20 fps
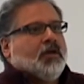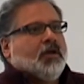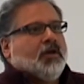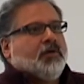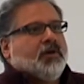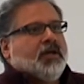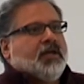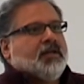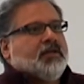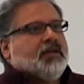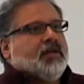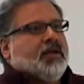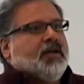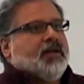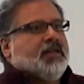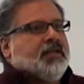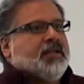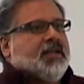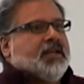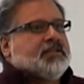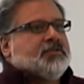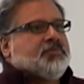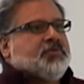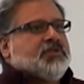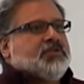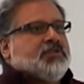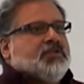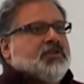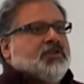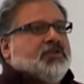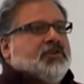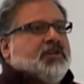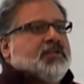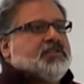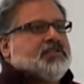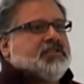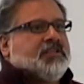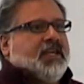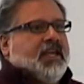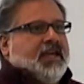All right, uh, the next piece here
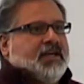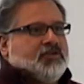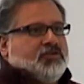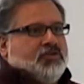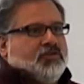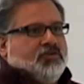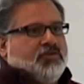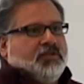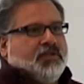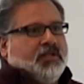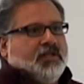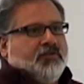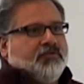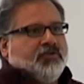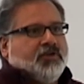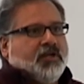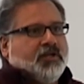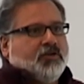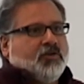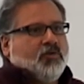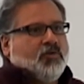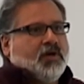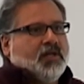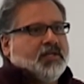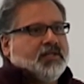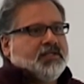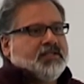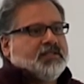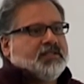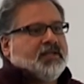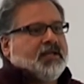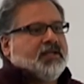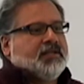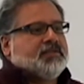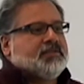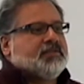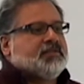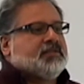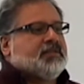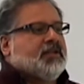is the actual delivered audio quality
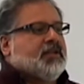tests.